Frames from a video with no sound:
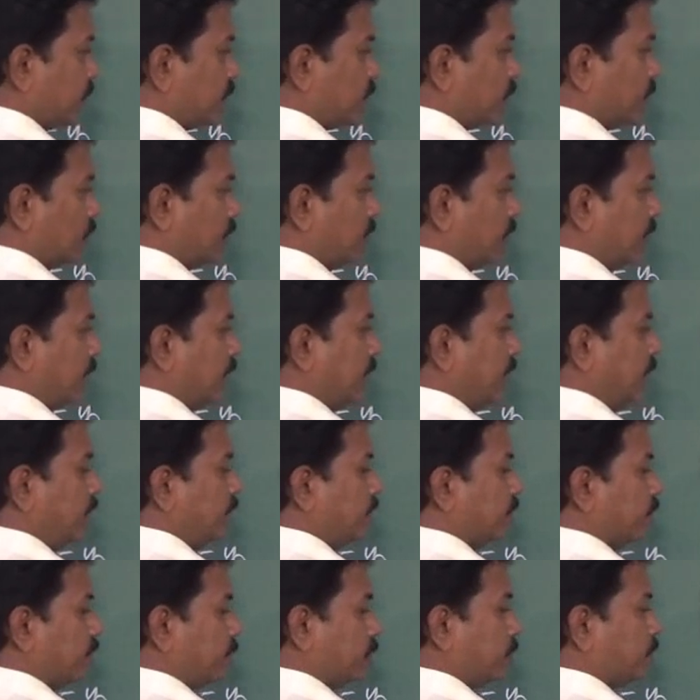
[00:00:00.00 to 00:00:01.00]
So
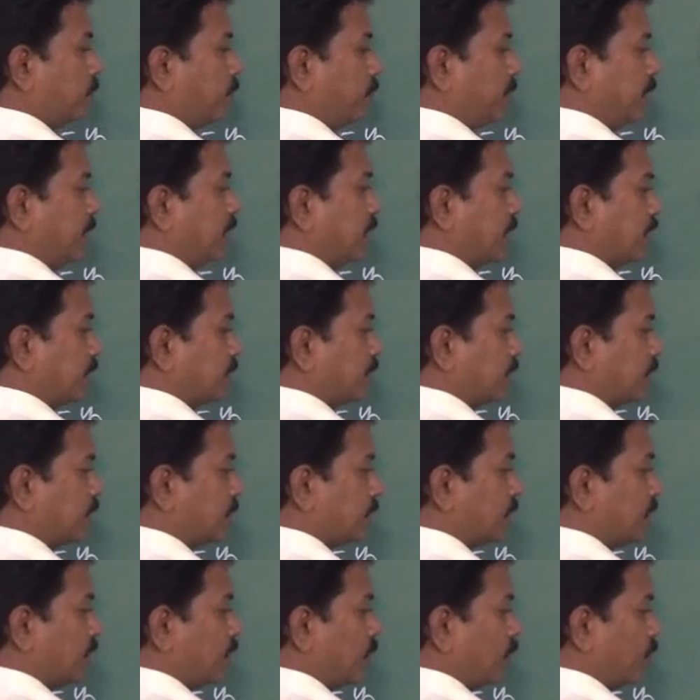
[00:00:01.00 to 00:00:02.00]
many speak like
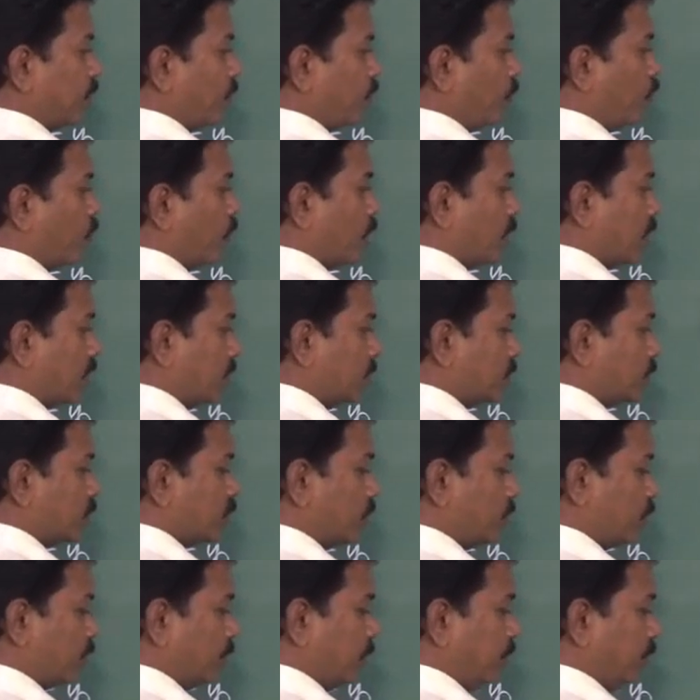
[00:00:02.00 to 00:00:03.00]
this. 4 comes
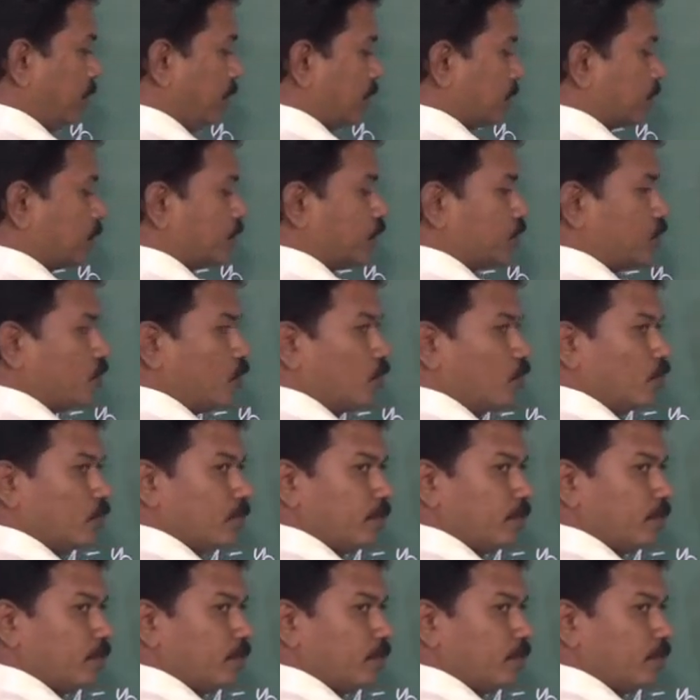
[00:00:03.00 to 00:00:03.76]
out, it becomes 2.